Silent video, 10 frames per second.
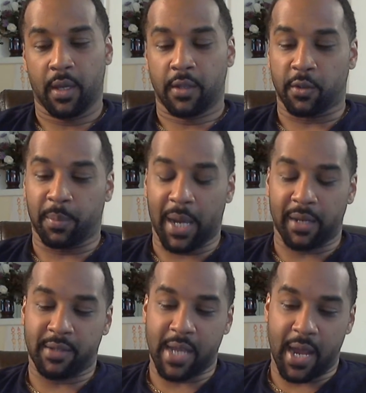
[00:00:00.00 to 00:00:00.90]
So
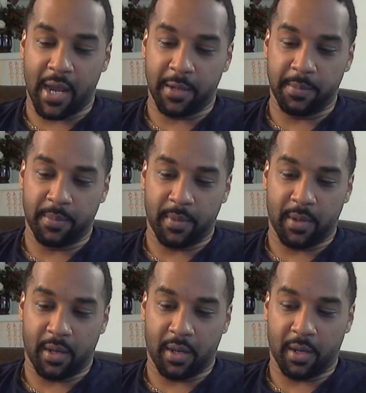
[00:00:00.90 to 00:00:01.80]
by the
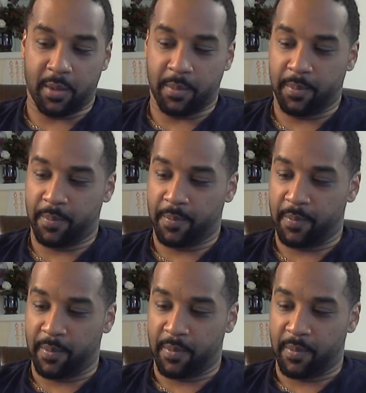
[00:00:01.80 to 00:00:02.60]
time